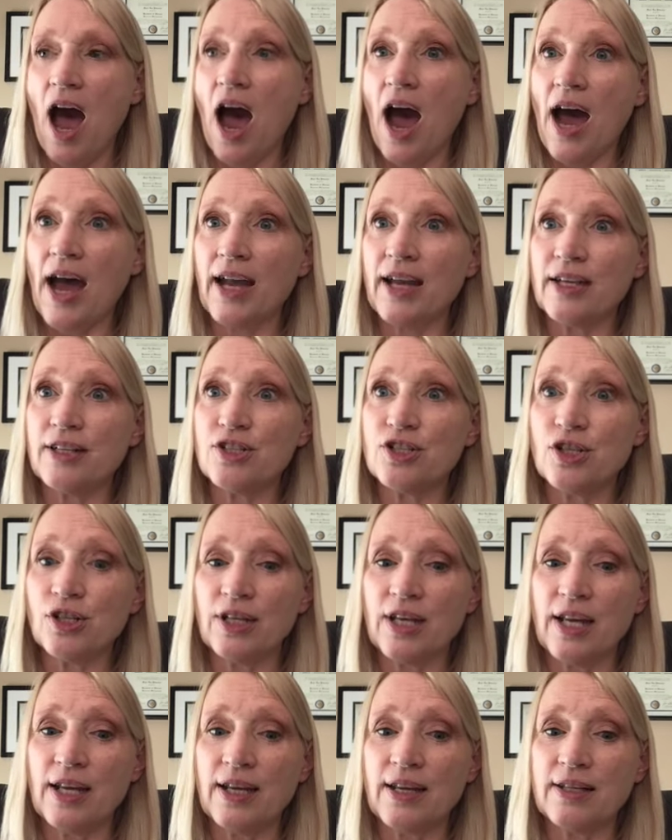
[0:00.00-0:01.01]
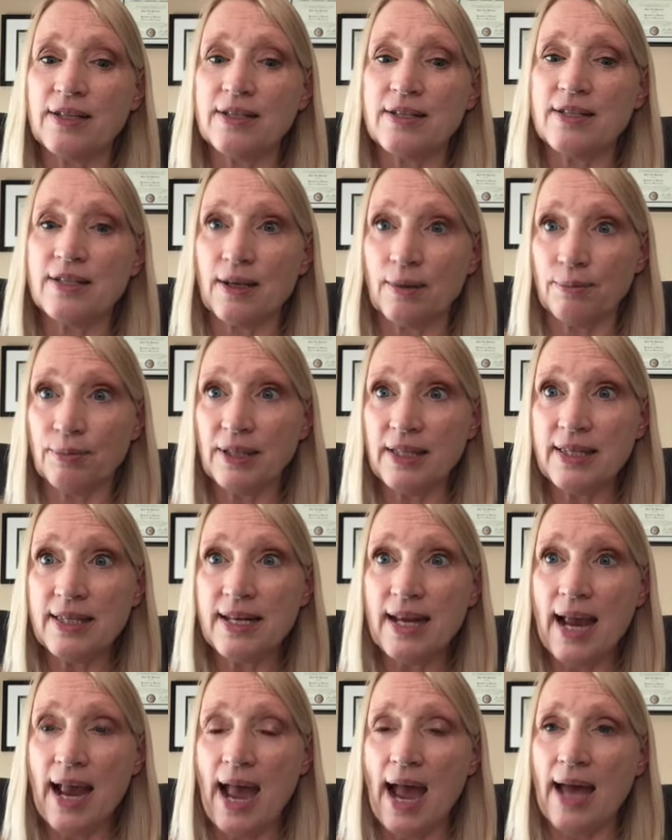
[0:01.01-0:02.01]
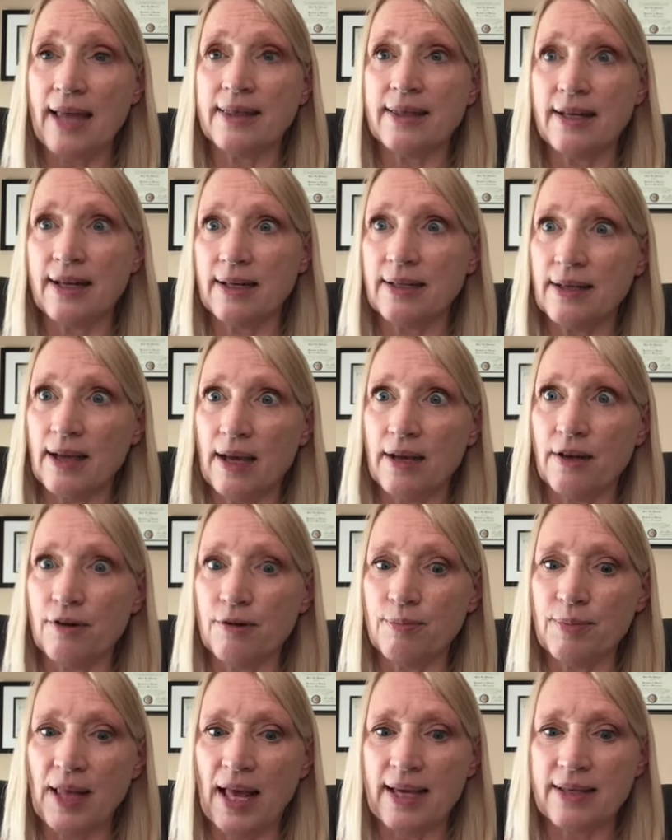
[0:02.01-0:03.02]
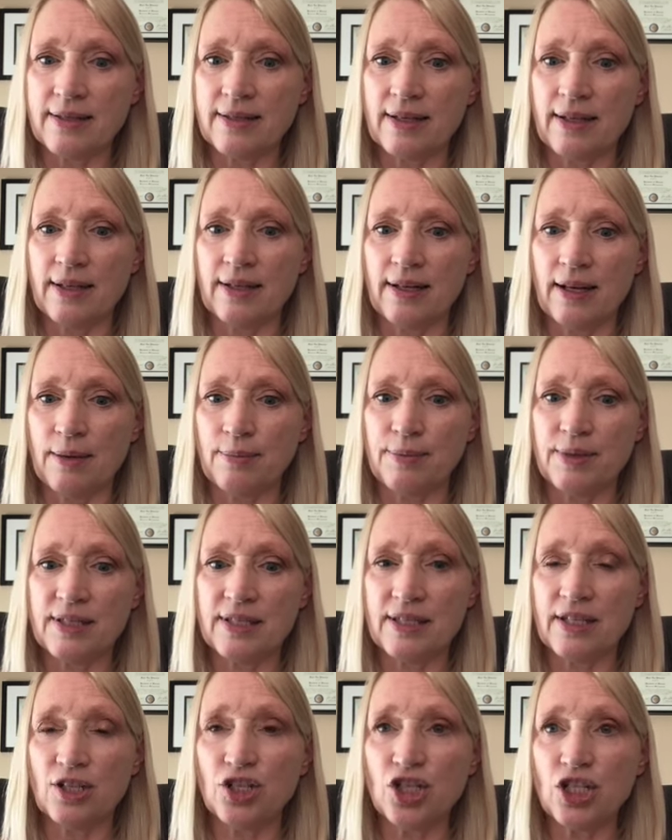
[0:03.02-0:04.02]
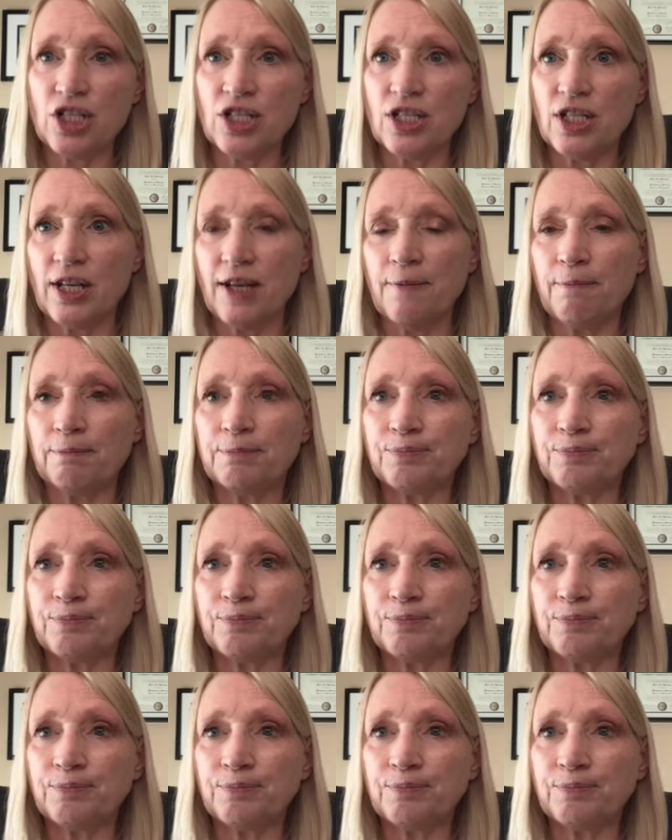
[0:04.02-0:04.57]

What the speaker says: I took a template that I had that I'd cut out of plastic, and I positioned it